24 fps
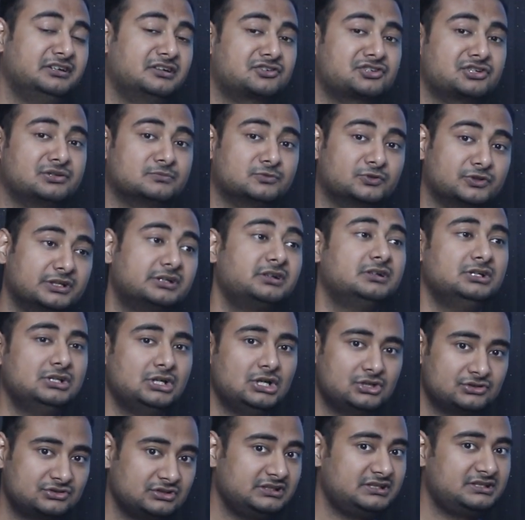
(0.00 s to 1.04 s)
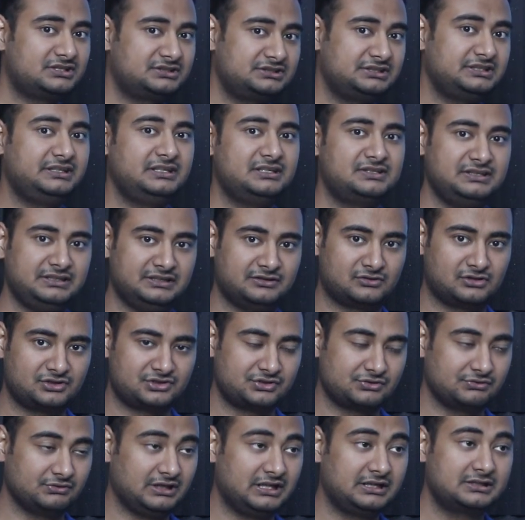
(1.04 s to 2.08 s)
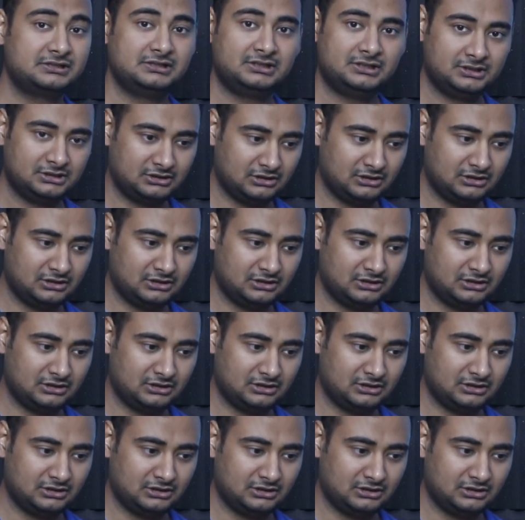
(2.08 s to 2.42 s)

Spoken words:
induction motor. So there's serious inrush to that.